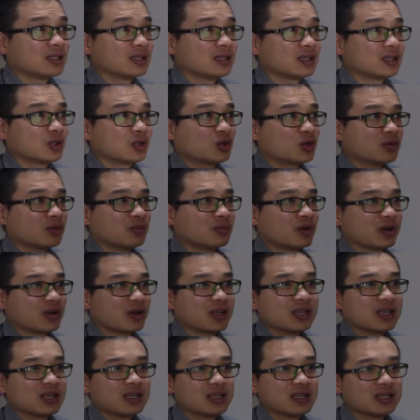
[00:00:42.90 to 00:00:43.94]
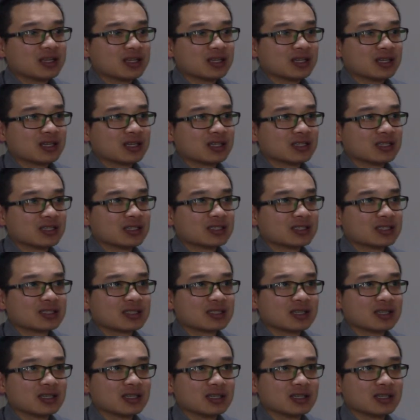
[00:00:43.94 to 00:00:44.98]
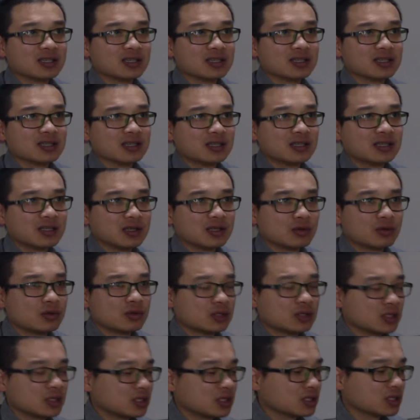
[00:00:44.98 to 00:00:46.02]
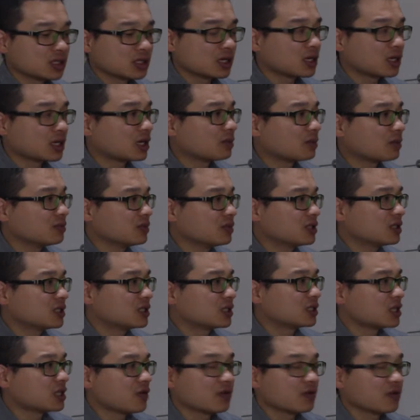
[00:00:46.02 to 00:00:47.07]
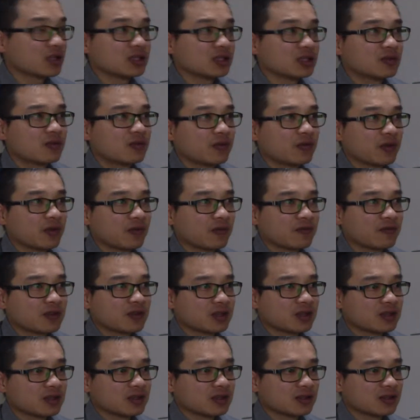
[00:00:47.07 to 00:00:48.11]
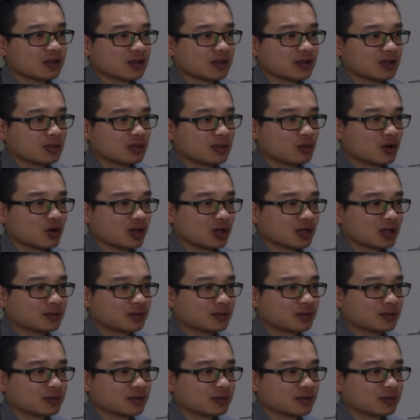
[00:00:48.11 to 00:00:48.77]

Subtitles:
Good morning. It is New Zealand time 7:15 in the morning.